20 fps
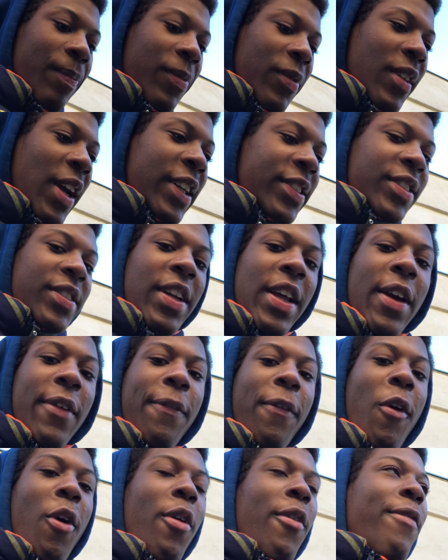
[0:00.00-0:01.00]
yesterday
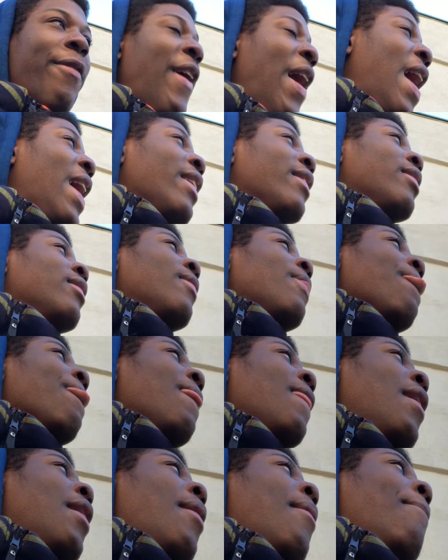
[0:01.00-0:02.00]
for a fact,
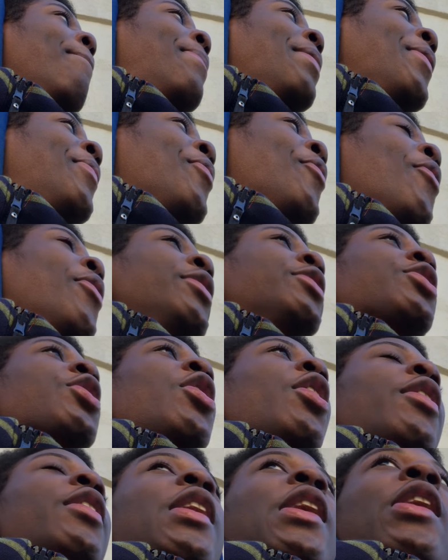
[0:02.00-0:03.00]
people was
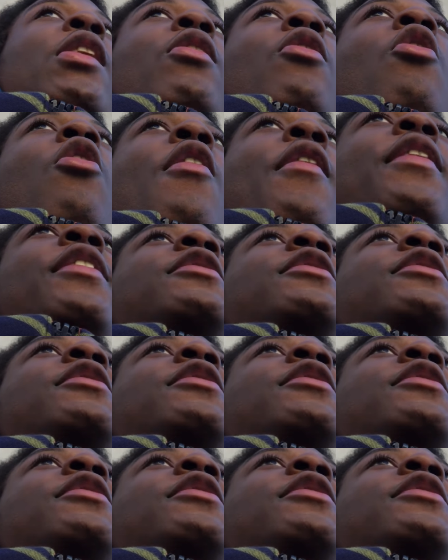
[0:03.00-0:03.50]
cooking on a